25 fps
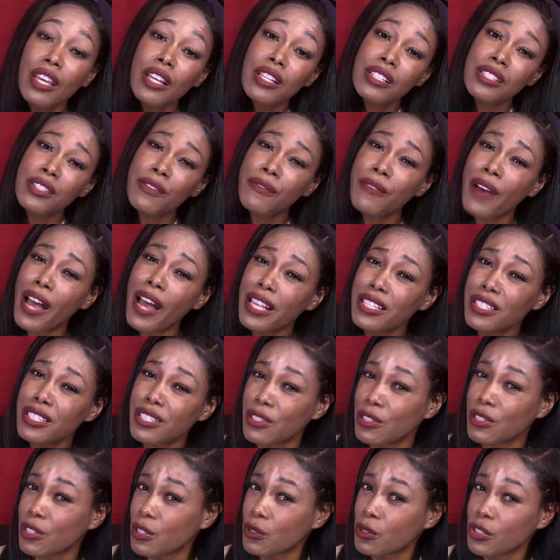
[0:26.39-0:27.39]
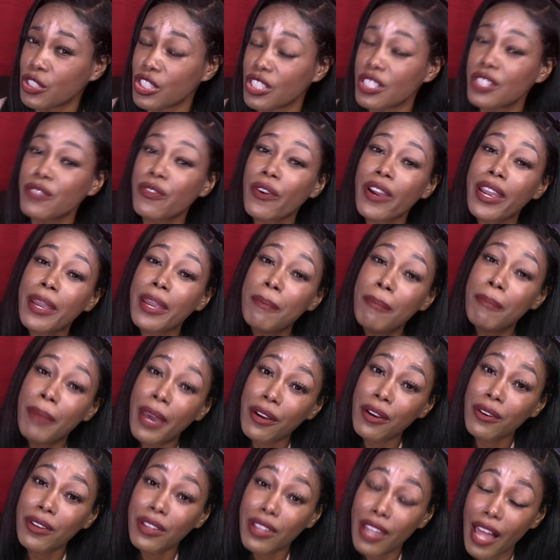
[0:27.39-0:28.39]
to find solutions for a
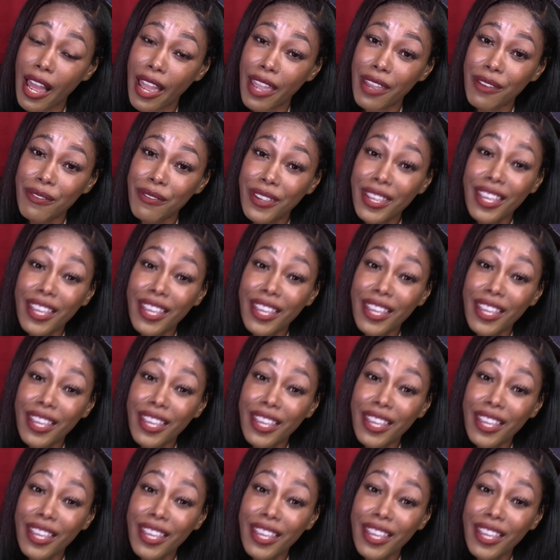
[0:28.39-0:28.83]
better life.